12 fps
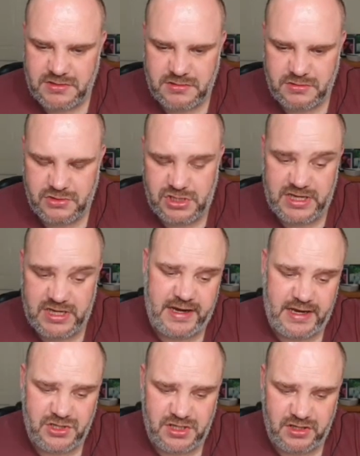She can
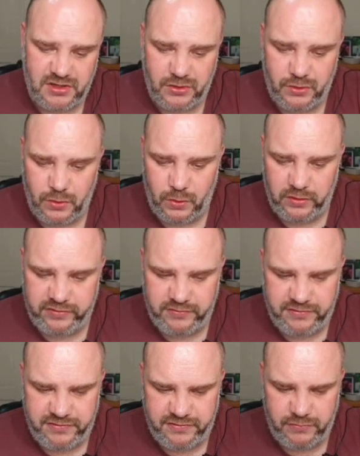actually do all of them
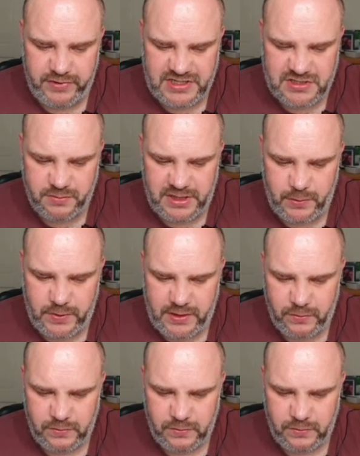reasonably well